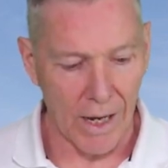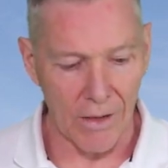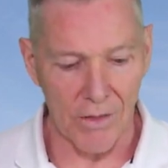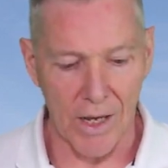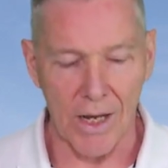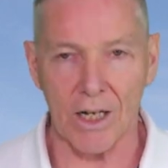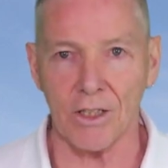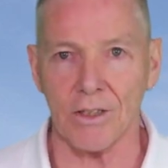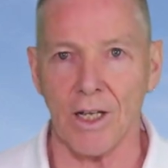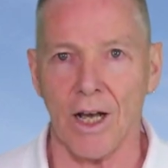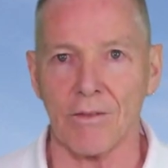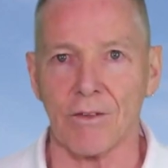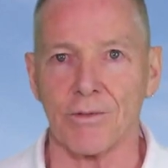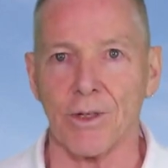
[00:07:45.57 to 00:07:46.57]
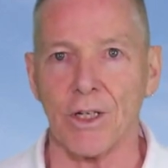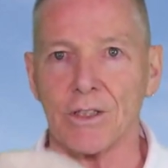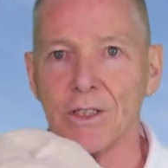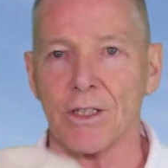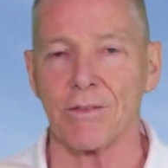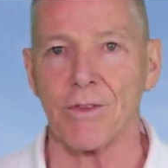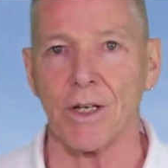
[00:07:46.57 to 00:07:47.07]
and they actually have a
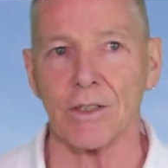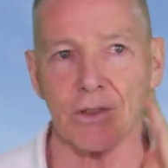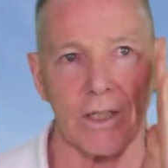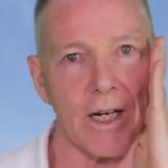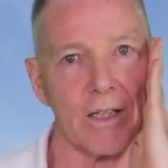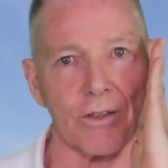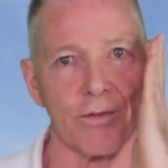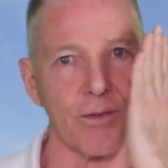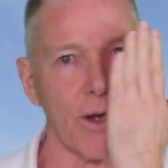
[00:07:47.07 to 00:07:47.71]
version of this that has a